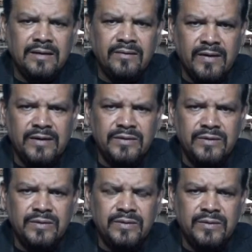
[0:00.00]
great
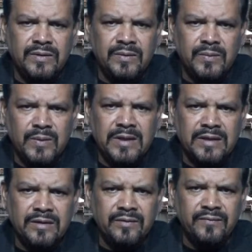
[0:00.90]
to
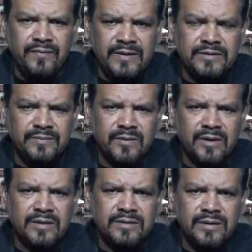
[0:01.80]
work in your first
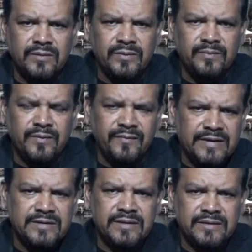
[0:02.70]
production with
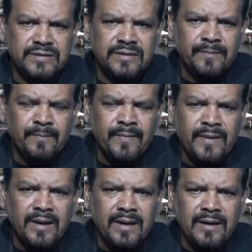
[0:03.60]
professionals.
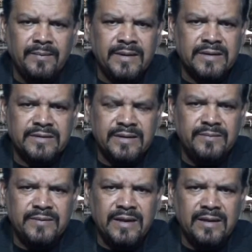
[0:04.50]
But at the
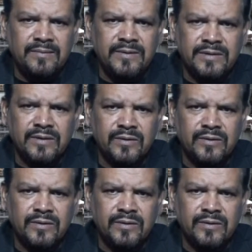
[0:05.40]
same time, it's going